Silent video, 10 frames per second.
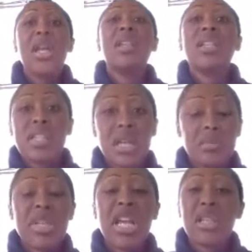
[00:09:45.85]
Listen,
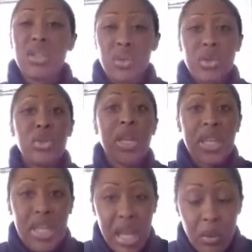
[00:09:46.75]
I'm telling you, you
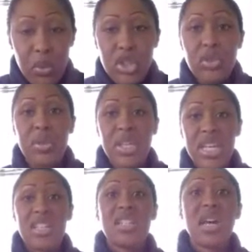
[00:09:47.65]
can get what you
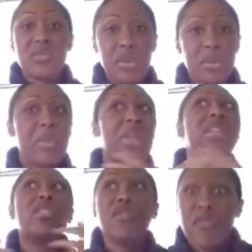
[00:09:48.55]
need done from him.
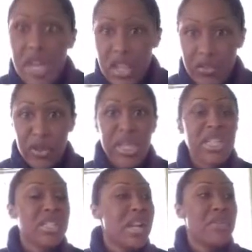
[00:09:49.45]
He's faithful. He
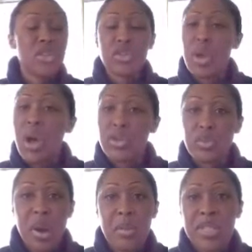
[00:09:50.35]
doesn't have all
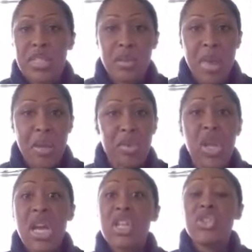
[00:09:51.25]
those promises in the
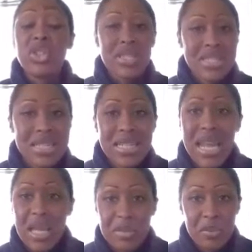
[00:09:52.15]
Bible just to
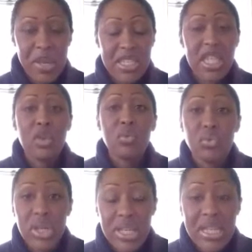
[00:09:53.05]
take up space. He
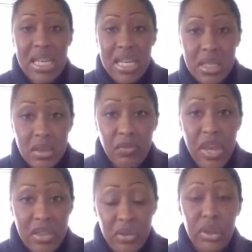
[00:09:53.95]
really is
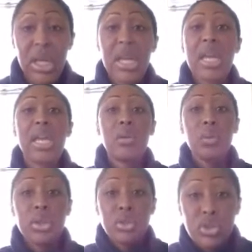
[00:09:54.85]
faithful. He
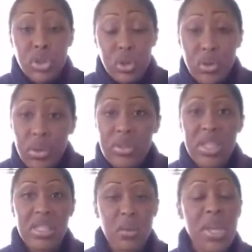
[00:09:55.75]
will do those
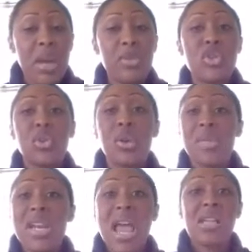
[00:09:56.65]
things that we come into
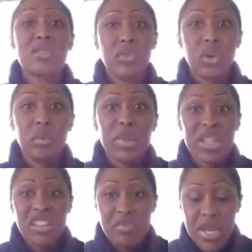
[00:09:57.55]
agreement and ask for.
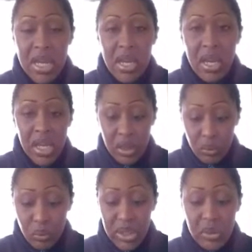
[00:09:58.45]
Believe me, he
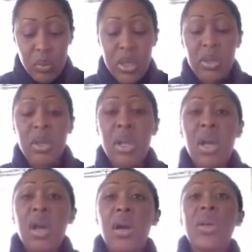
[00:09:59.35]
really will.
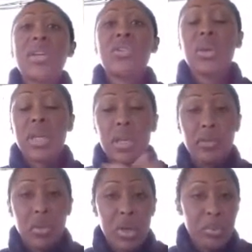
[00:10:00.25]
Okay, so again,
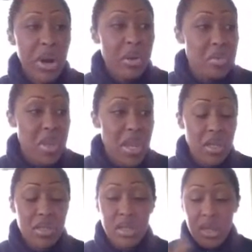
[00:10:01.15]
if you want to pray with me
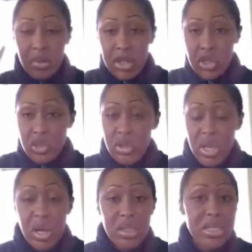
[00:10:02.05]
on Sunday, I'm going to just do
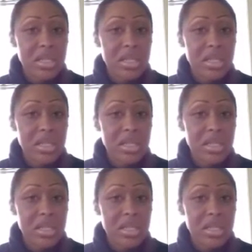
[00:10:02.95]
that all day